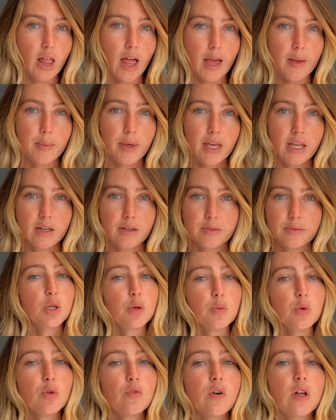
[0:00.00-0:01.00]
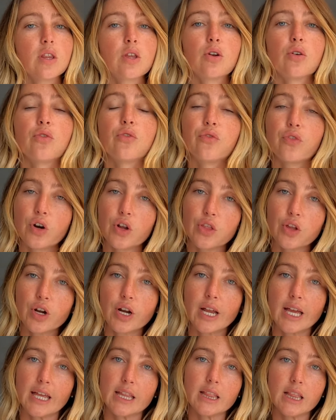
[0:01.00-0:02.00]
climate. When you move a little
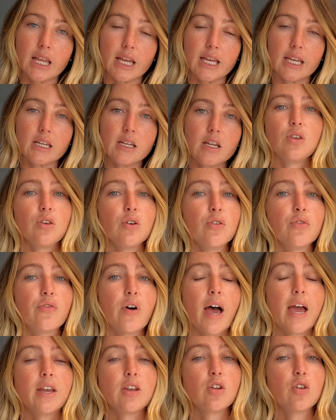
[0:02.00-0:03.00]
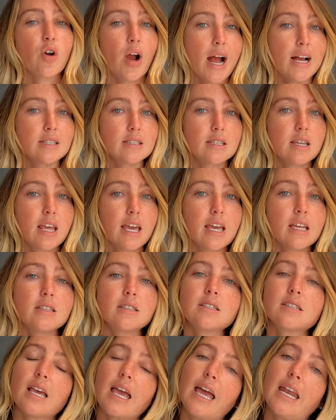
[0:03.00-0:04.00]
further inland, you'll find
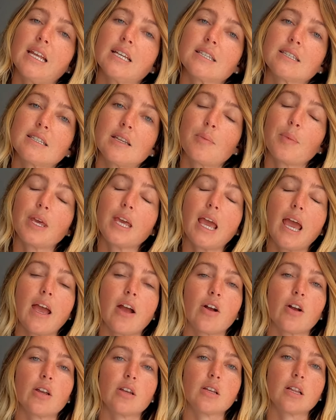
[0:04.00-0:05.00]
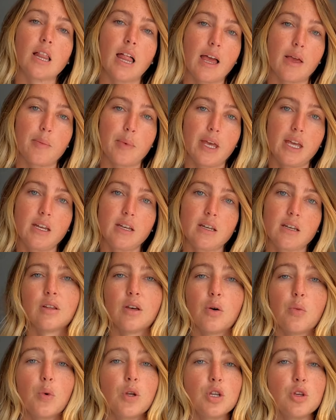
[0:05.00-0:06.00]
grasslands and a semi-arid climate.
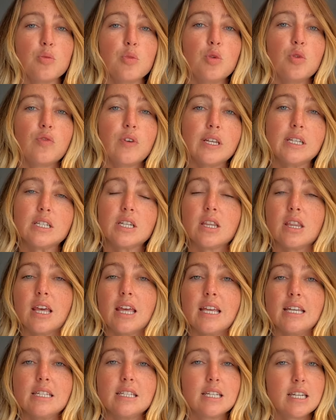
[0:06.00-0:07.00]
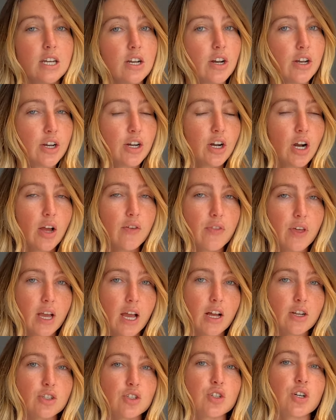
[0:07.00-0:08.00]
When you move into the interior of the
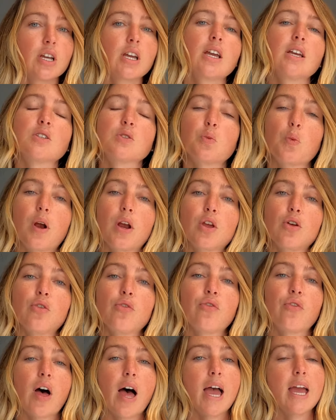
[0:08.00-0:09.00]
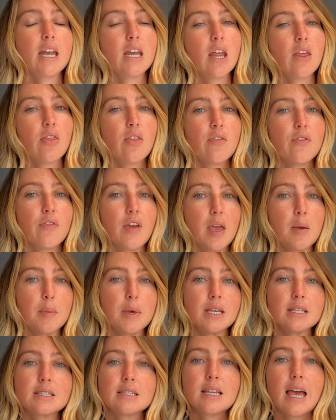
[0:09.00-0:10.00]
country is where you'll find the
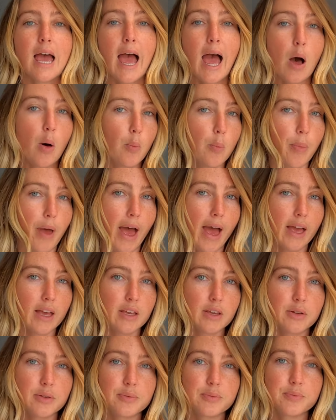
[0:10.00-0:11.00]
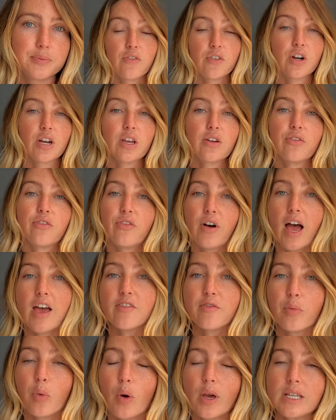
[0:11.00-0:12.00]
famous outback, covering
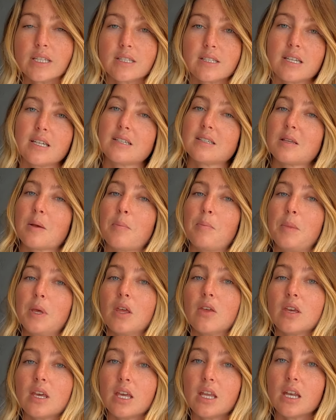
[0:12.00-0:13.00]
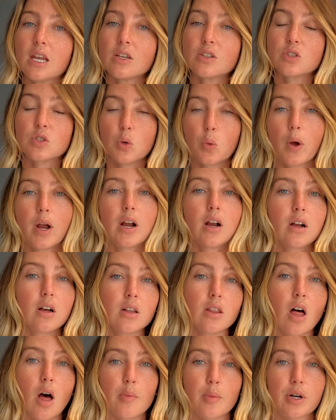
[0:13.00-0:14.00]
5.6 million square
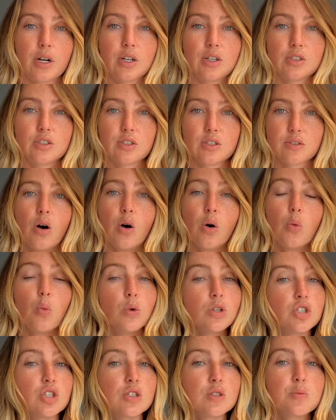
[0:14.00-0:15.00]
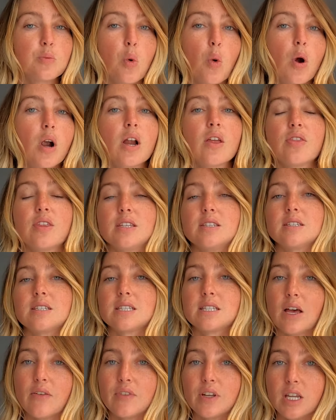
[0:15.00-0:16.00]
kilometers, which is more than
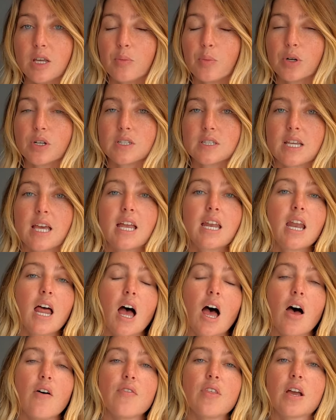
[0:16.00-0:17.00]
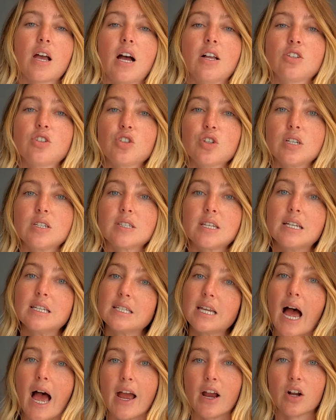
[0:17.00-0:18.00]
70% of the country's
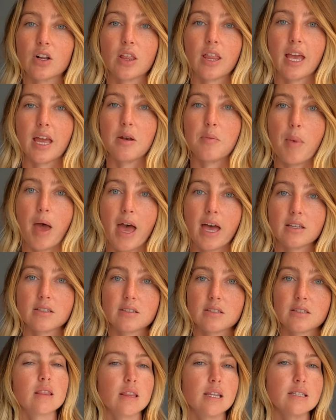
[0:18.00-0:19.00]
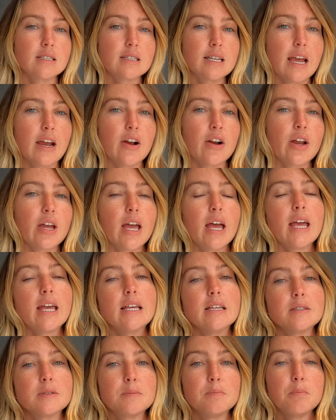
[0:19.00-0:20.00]
entire landmass. This area
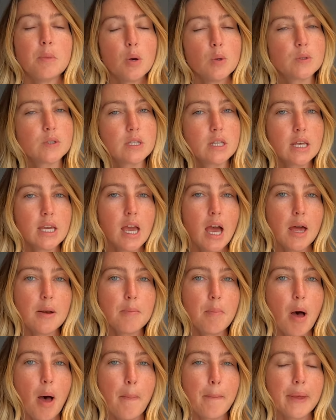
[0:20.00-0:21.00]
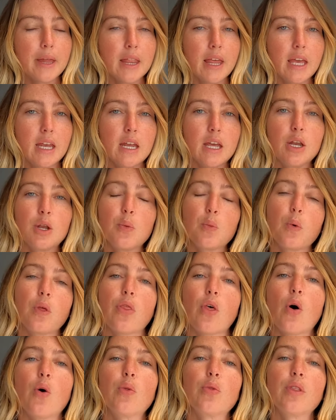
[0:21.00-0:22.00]
is mostly unpopulated, with
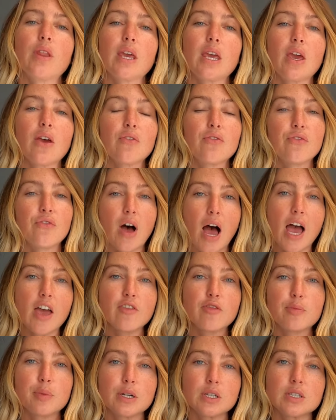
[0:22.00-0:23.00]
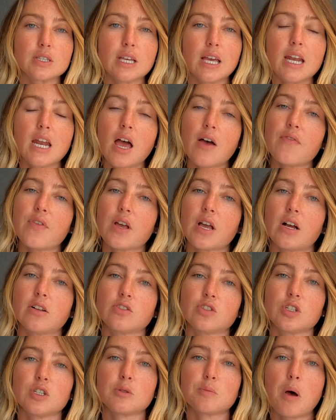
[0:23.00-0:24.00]
only 5% of the
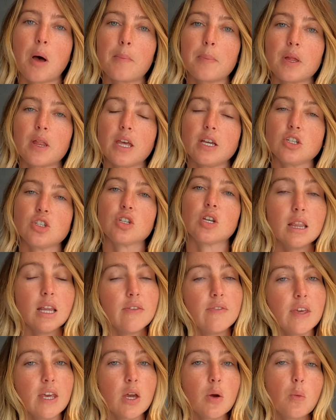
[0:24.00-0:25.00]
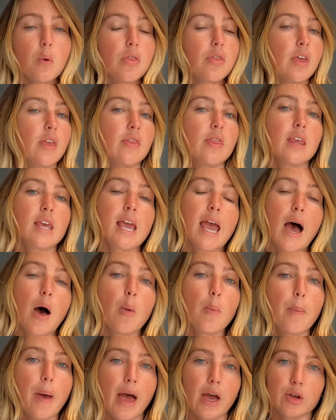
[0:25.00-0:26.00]
country's population living within the
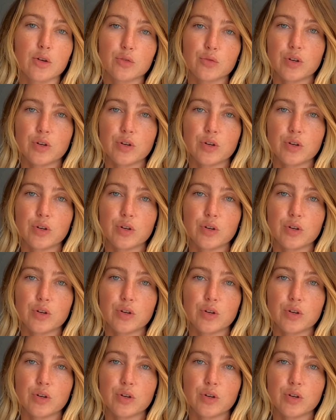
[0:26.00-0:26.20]
outback